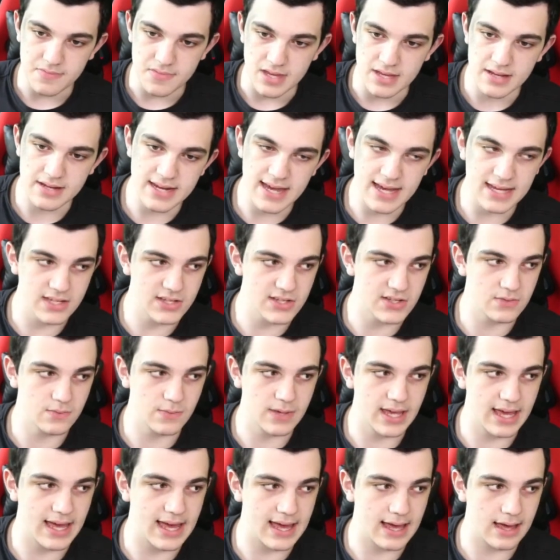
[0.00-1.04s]
Next,
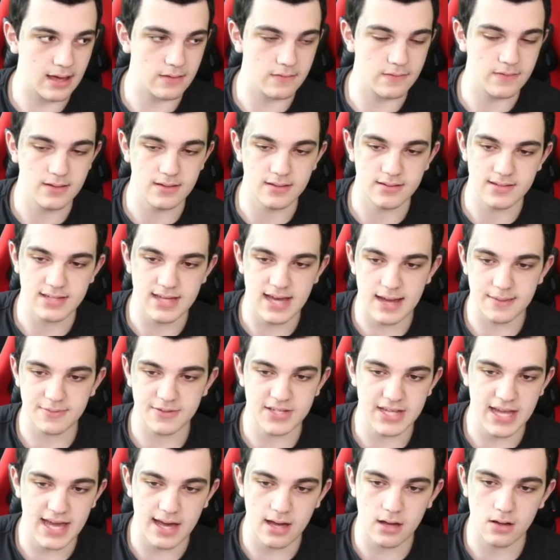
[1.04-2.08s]
we have
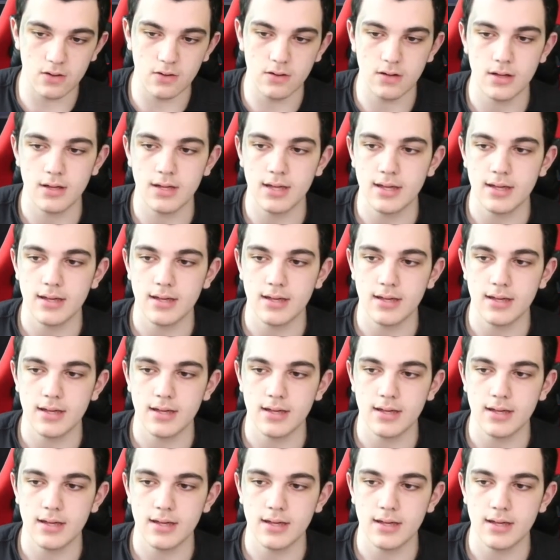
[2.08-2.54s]
Tops Now.